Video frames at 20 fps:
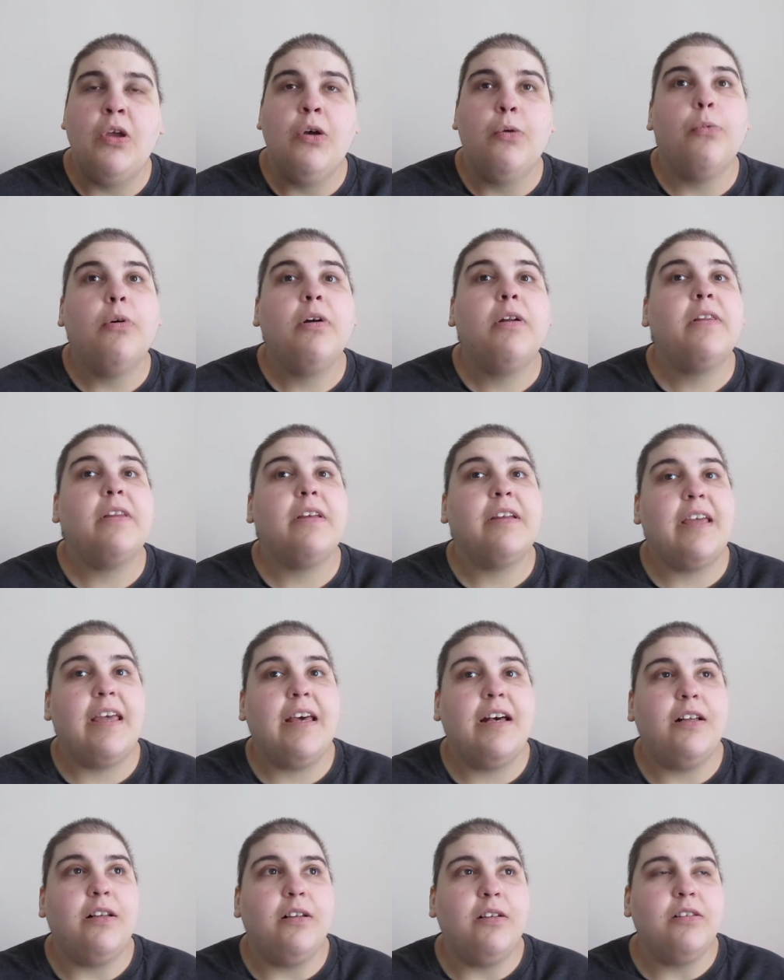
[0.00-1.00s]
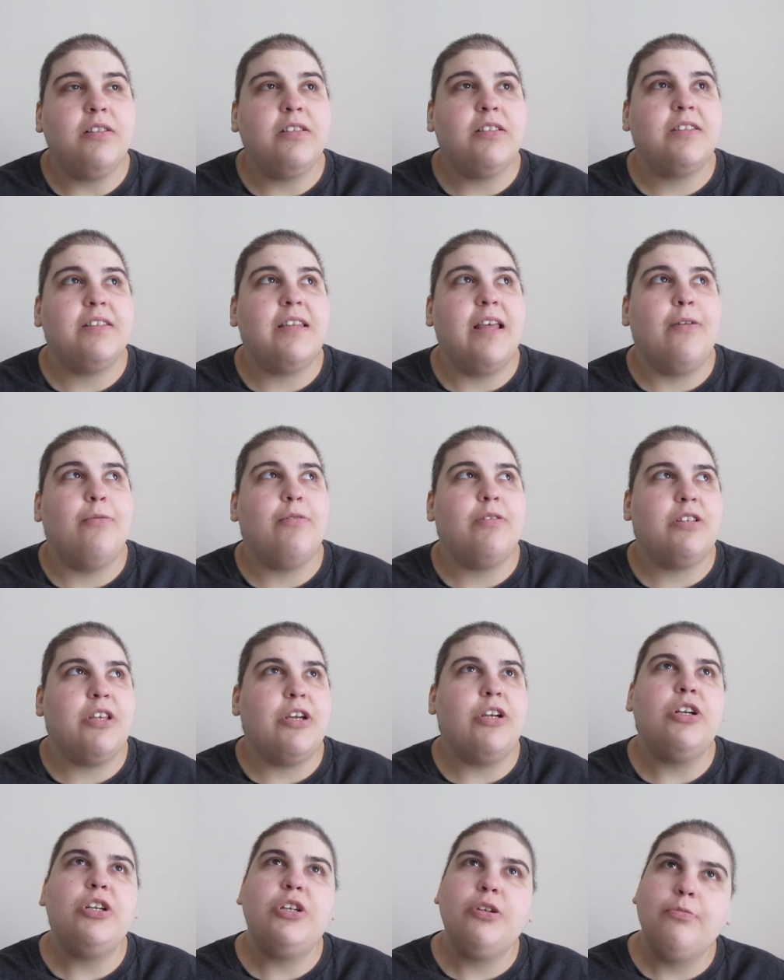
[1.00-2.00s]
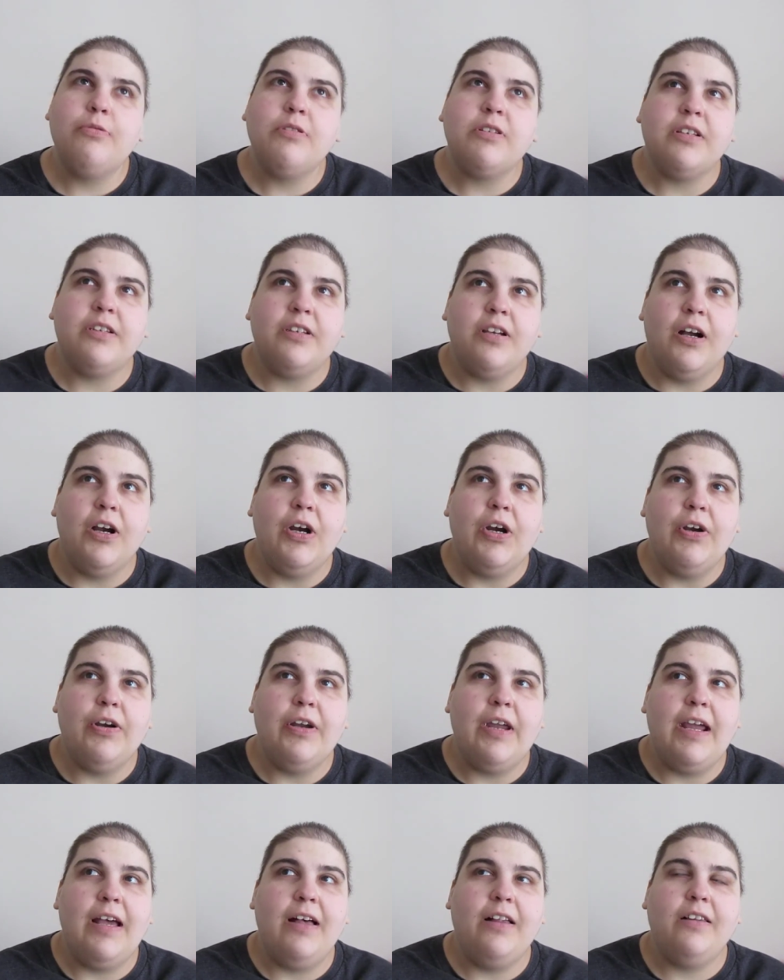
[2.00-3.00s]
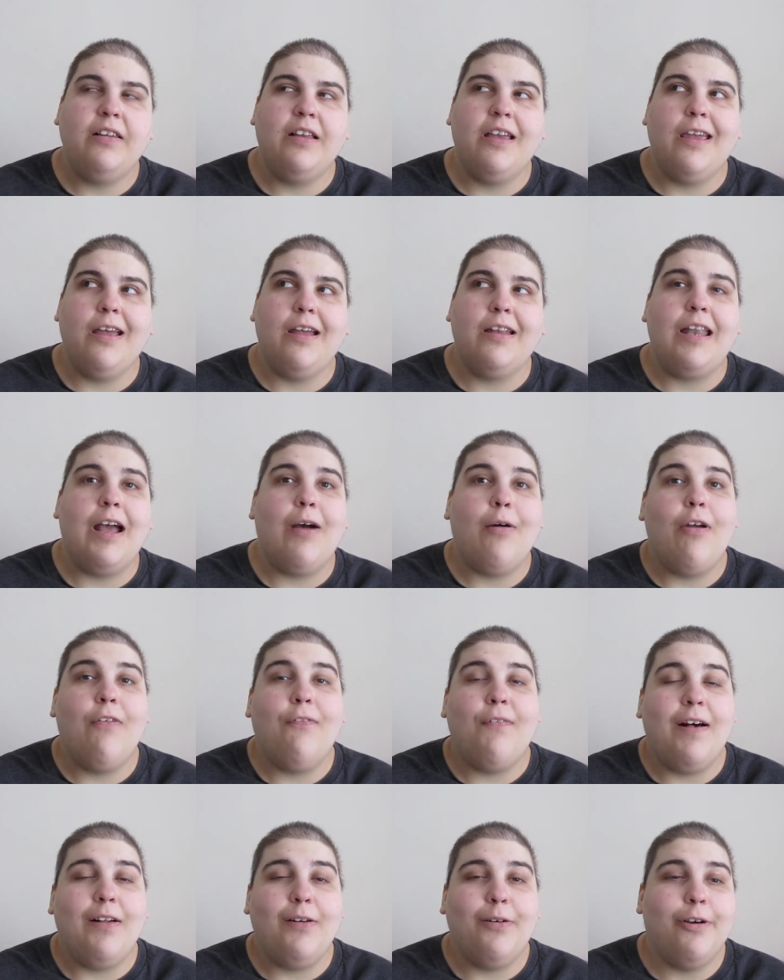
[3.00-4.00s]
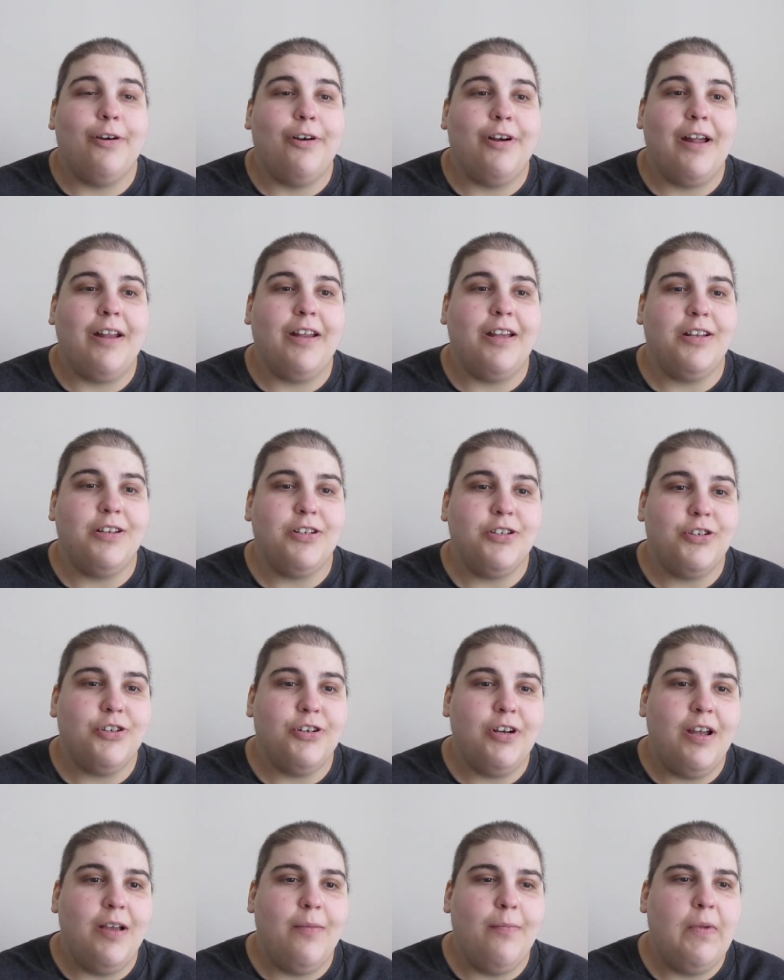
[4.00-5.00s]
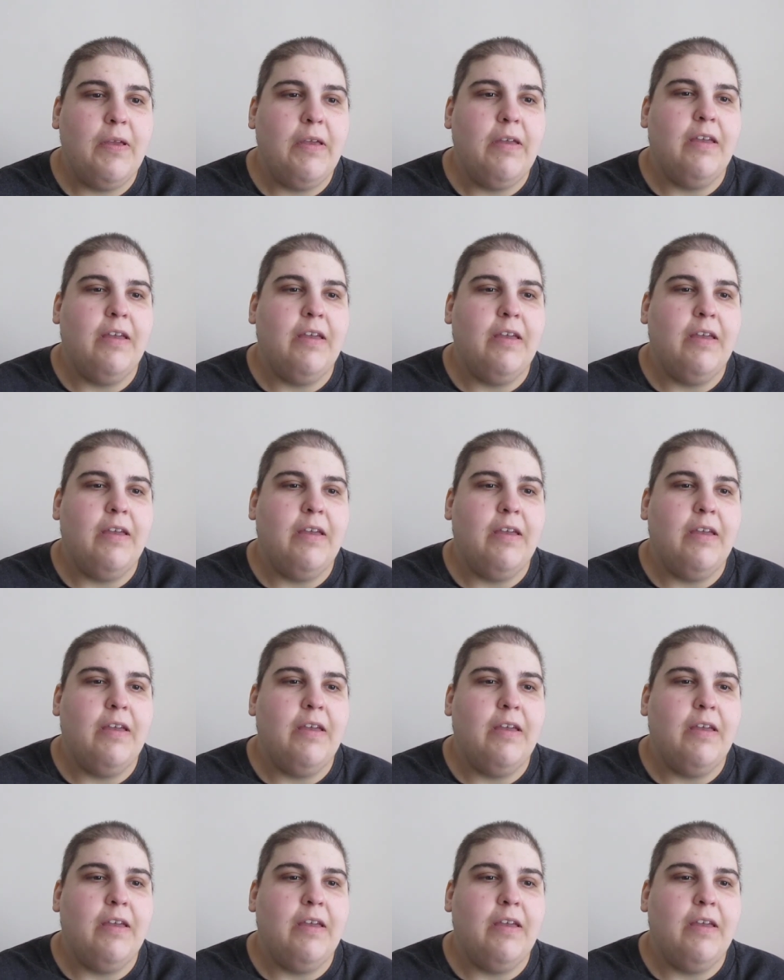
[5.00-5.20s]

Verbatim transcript: one of the gals that was there she was a younger gal and now I follow her on Instagram